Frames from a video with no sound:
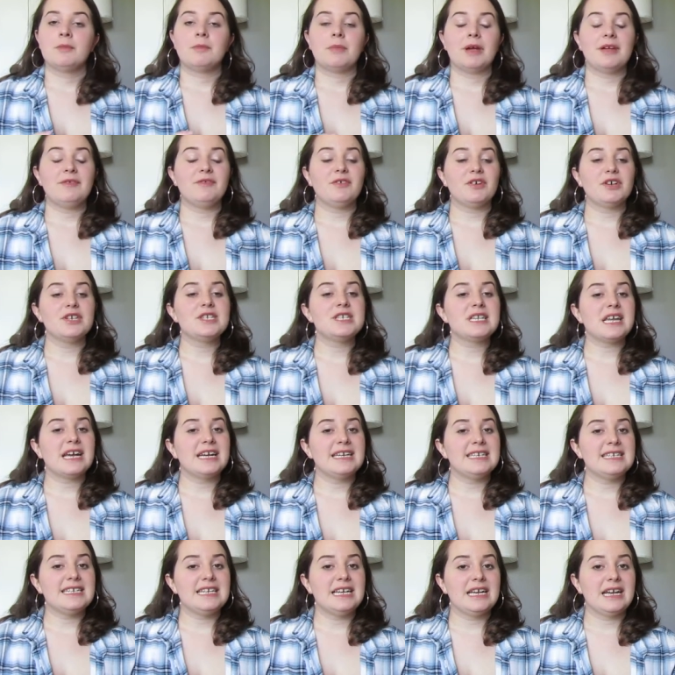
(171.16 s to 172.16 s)
my first
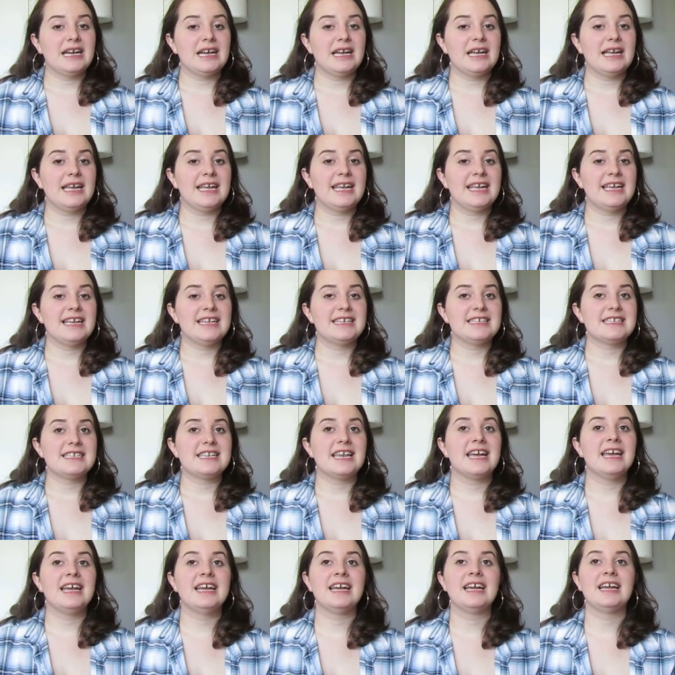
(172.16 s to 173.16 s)
idea is